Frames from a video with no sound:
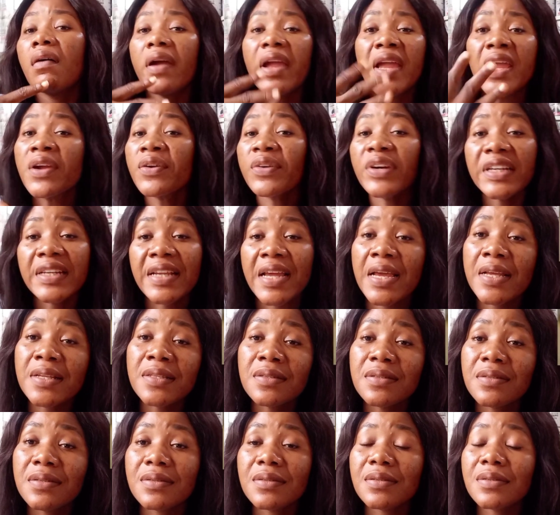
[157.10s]

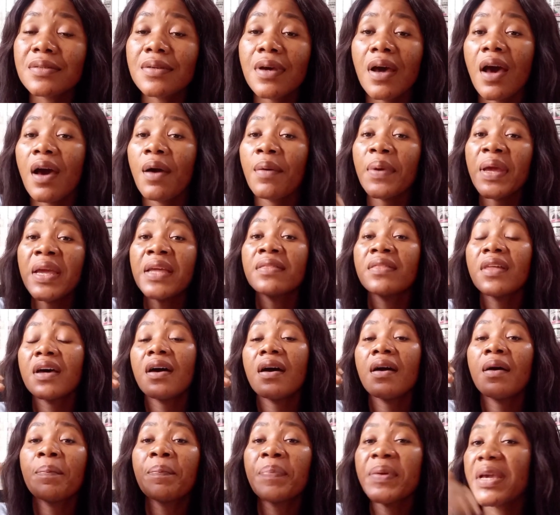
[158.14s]
ingredients um, in
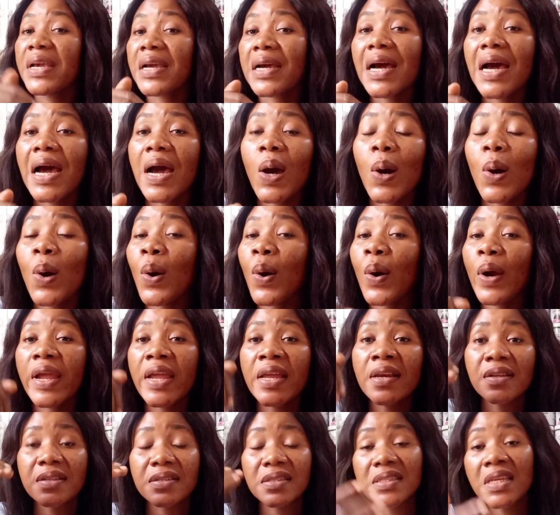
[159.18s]
the beaker or
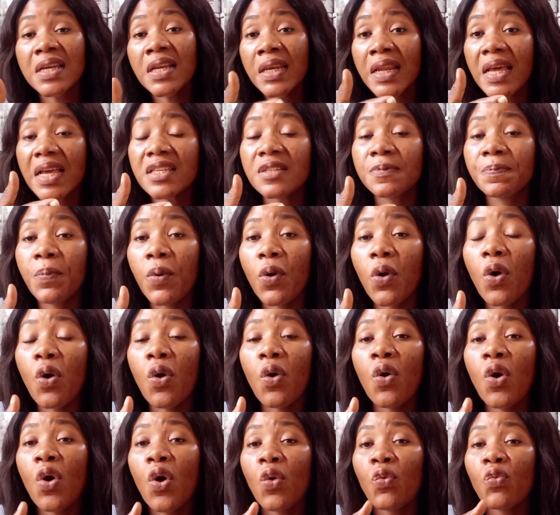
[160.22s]
in the stainless
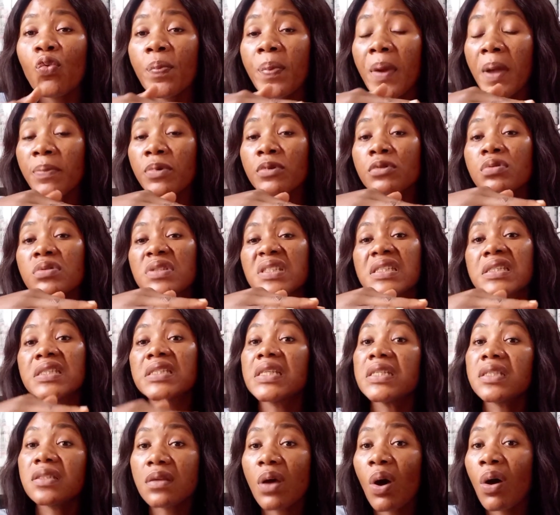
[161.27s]
bowl will be able to
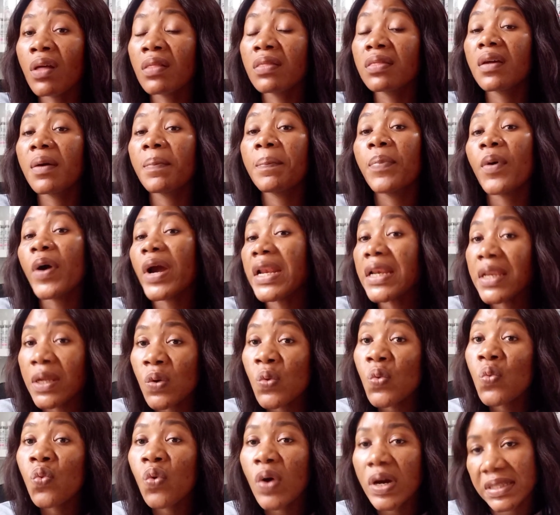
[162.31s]
sit on the
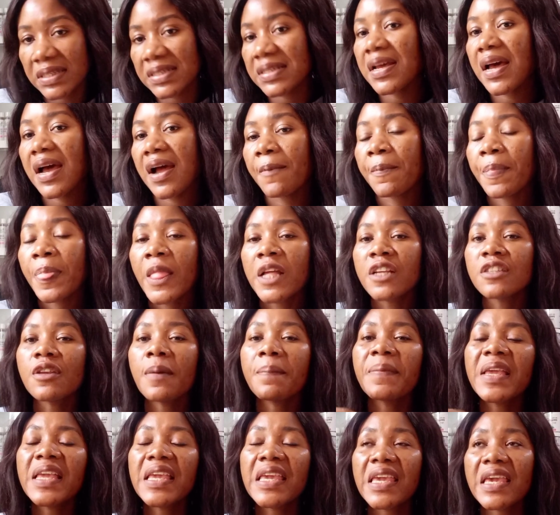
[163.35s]
boiling water so
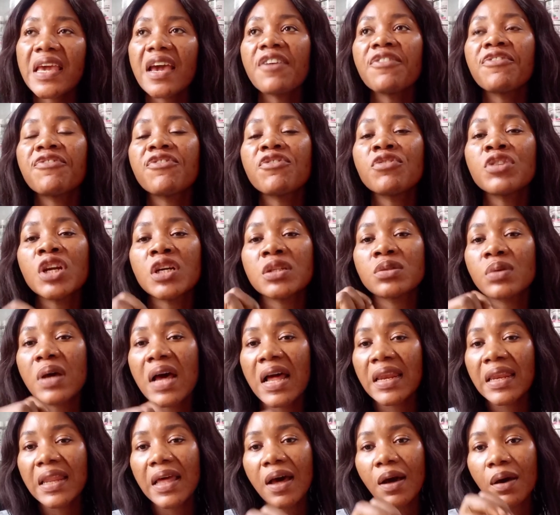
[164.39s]
be careful not to
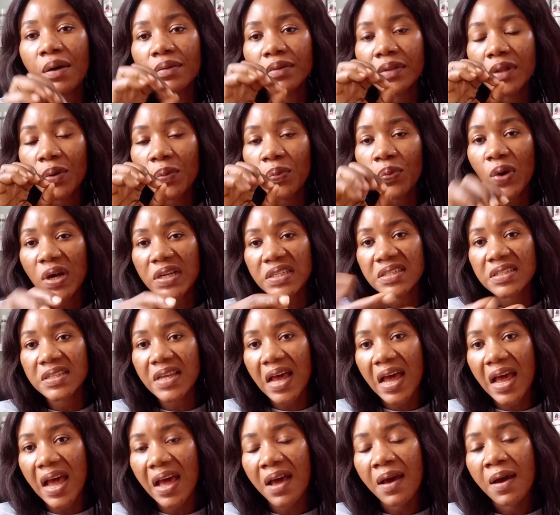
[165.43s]
allow the
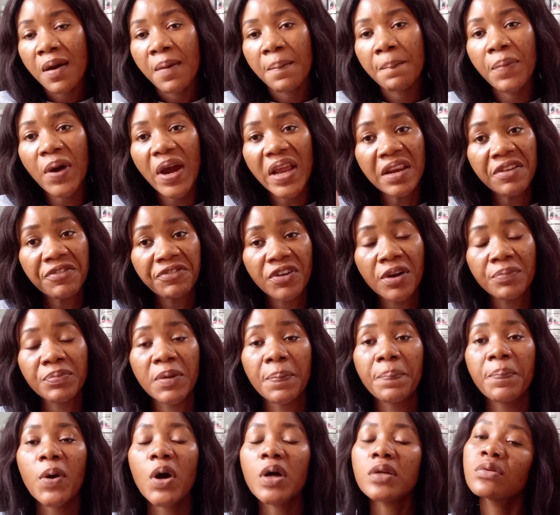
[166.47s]
water boiling from
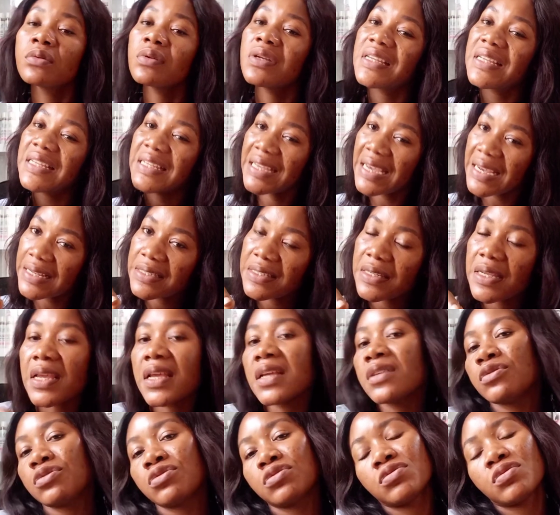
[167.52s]
the pot to get
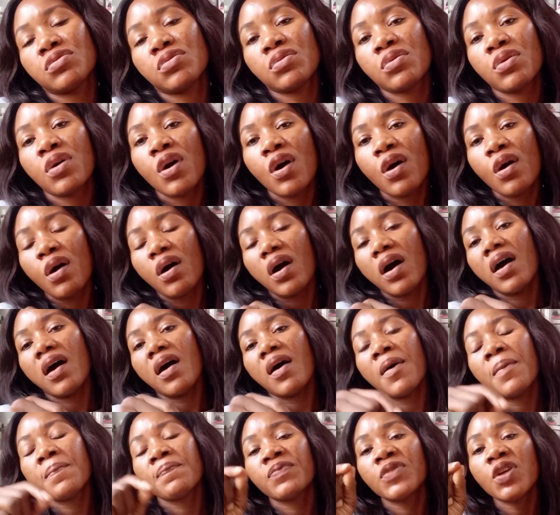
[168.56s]
into
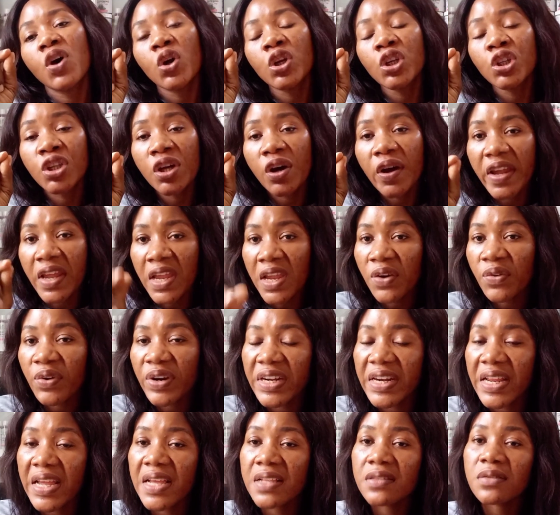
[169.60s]
um, the, the
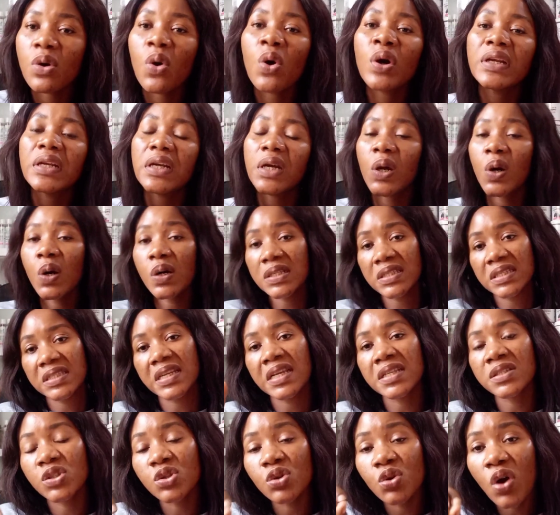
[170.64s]
ingredient or the
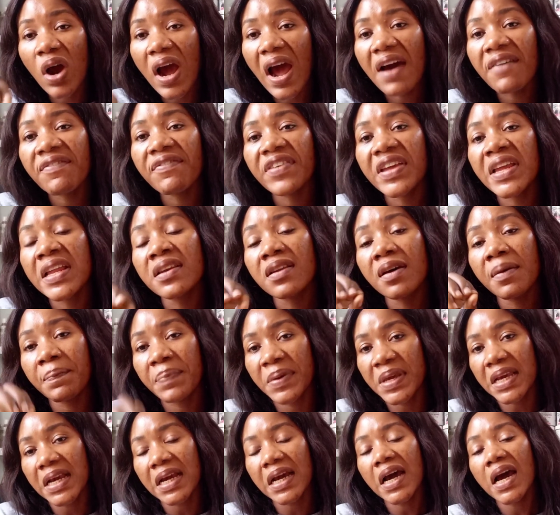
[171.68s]
content you have in the
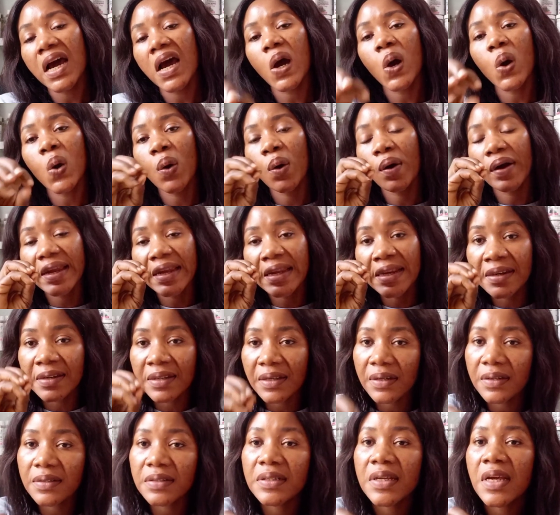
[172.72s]
beaker or in
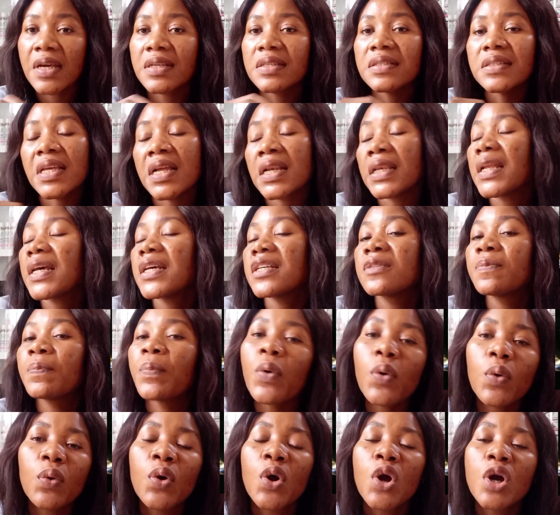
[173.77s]
the stainless
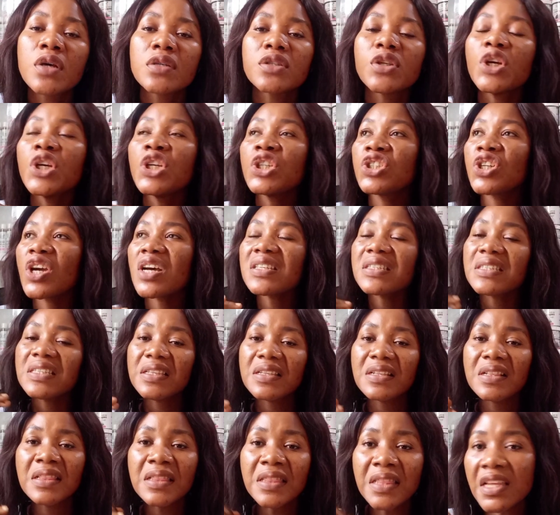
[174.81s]
bowl. So you
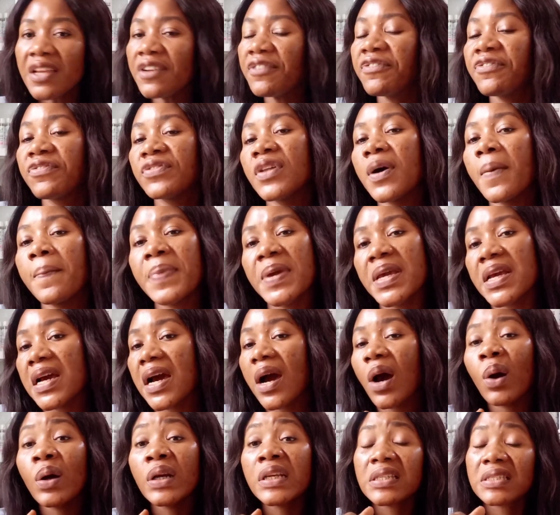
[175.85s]
just leave the
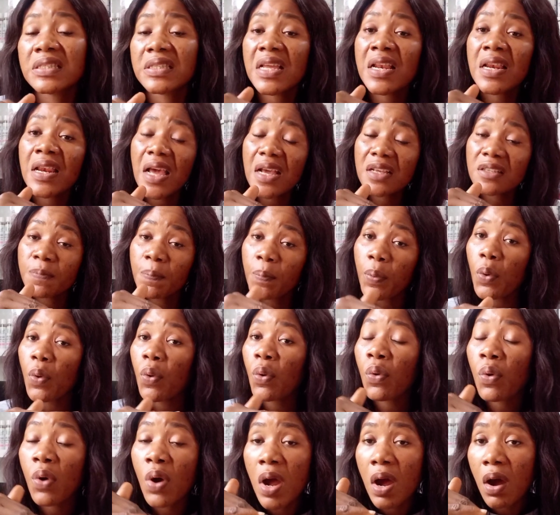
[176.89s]
beaker or the stainless
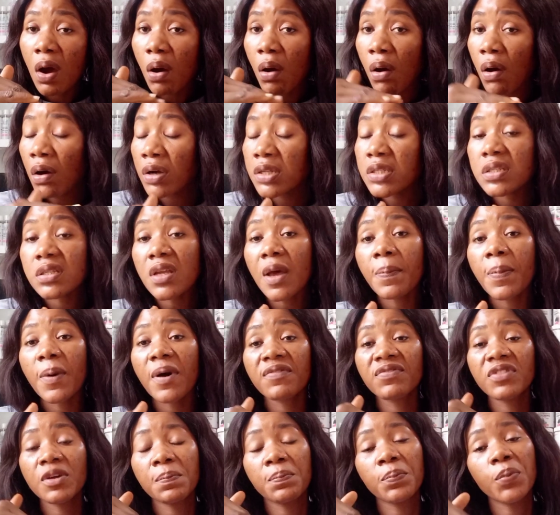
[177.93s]
bowl on top
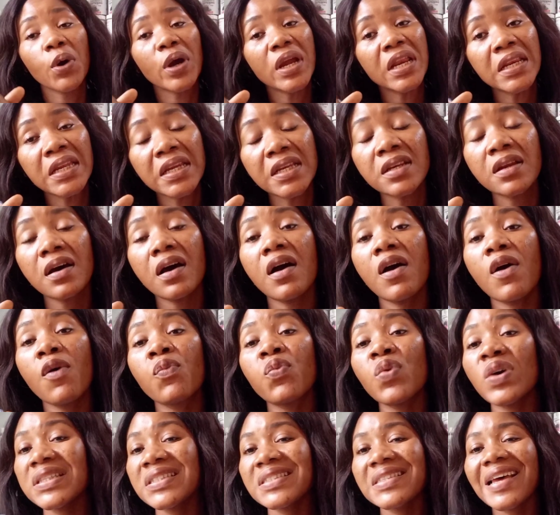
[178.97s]
of the boiling uh,
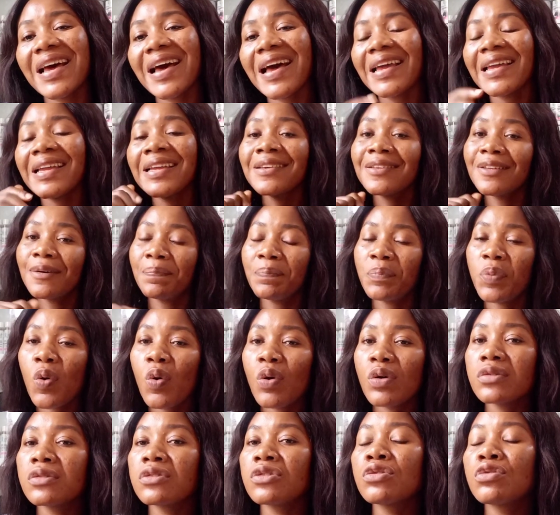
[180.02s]
water in the
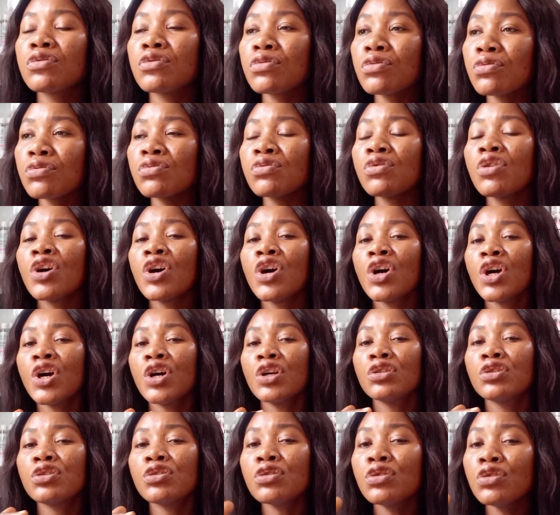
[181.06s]
pot to,
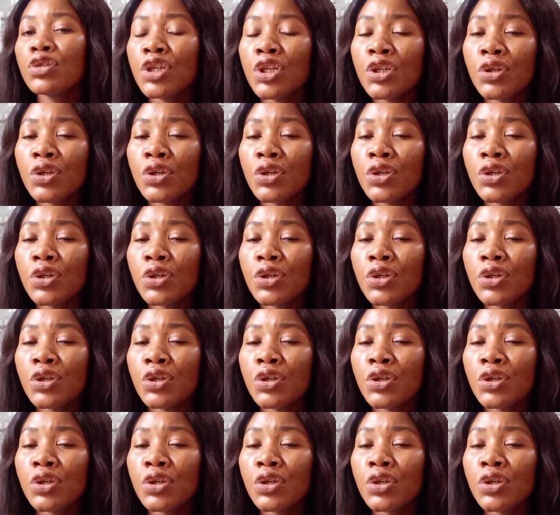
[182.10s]
to